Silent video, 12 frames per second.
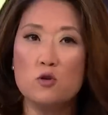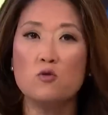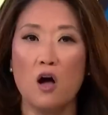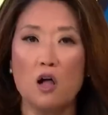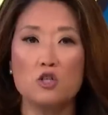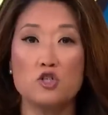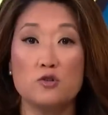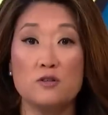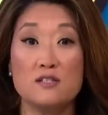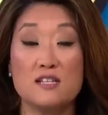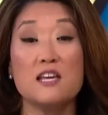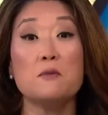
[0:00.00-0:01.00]
new college
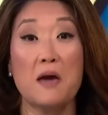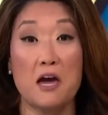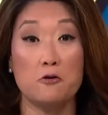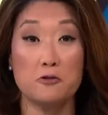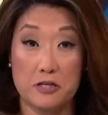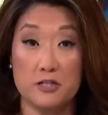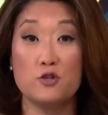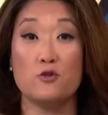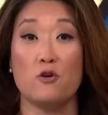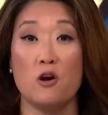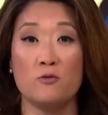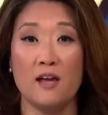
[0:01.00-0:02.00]
students taking matters into
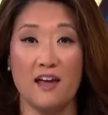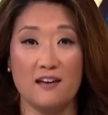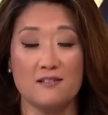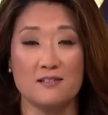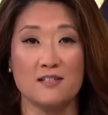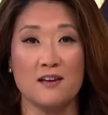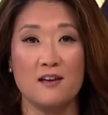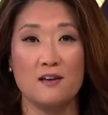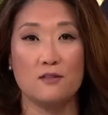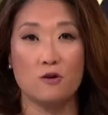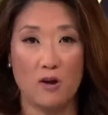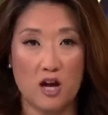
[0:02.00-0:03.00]
their own hands
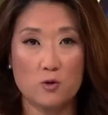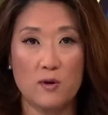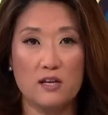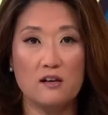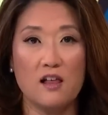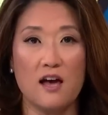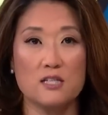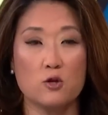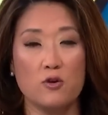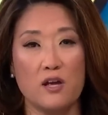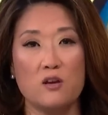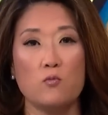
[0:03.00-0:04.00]
graduating class
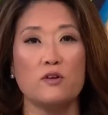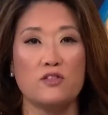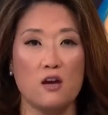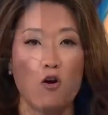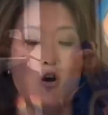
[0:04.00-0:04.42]
created what they